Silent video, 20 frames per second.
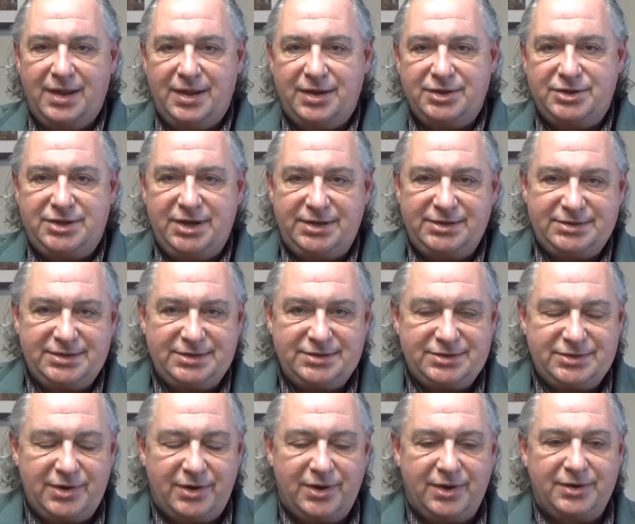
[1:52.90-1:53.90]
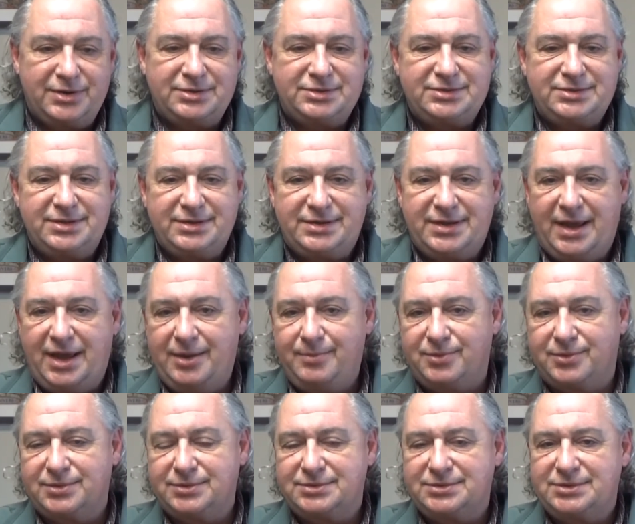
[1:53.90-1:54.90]
Jesus turns the
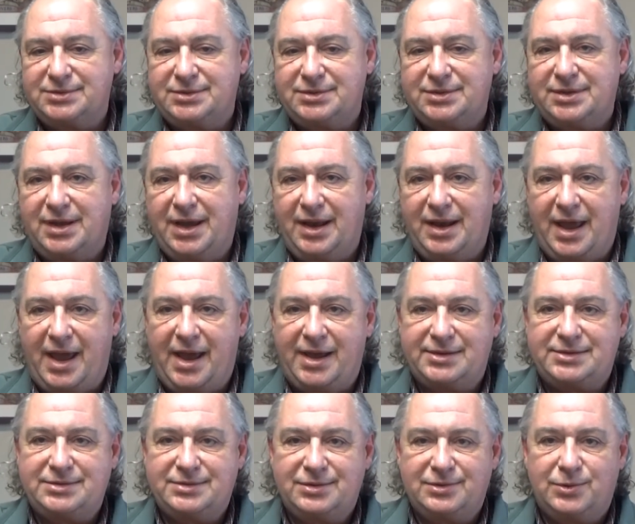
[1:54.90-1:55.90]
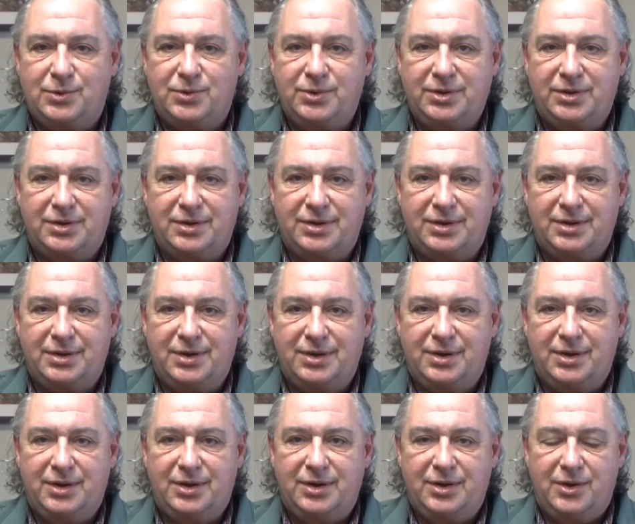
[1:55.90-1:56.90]
tables and asks the lawyer,
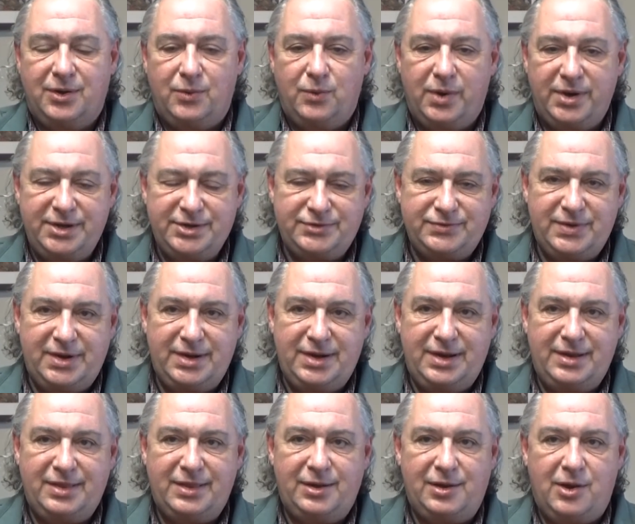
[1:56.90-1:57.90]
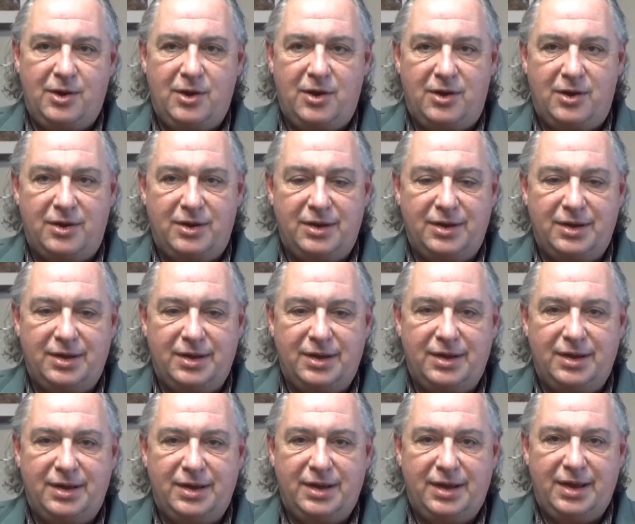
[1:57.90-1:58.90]
"What is written in the law?
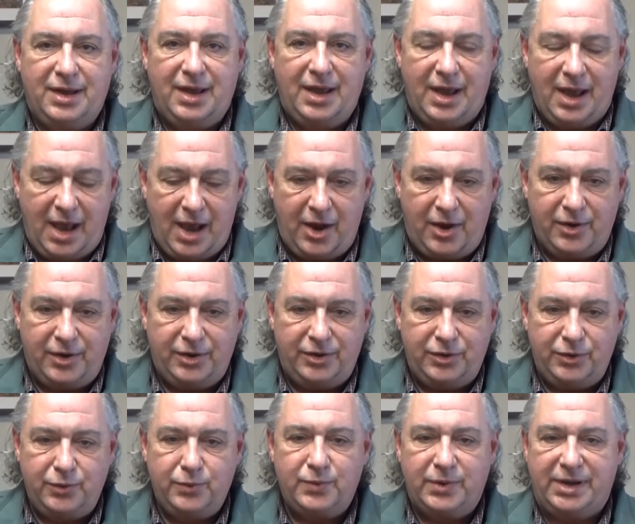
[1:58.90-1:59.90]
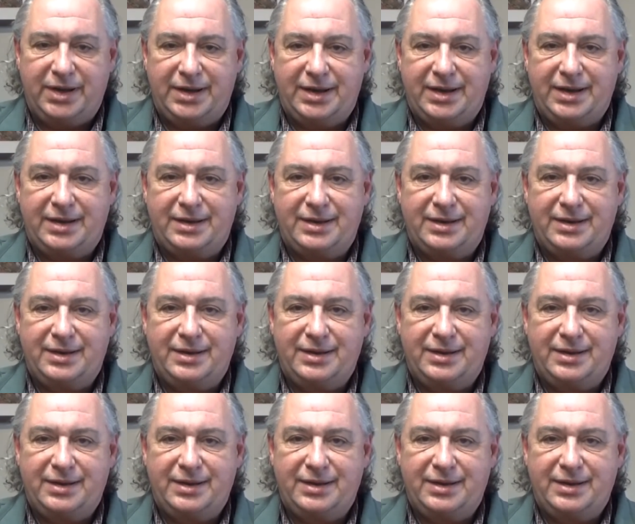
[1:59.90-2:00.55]
How do you read it?"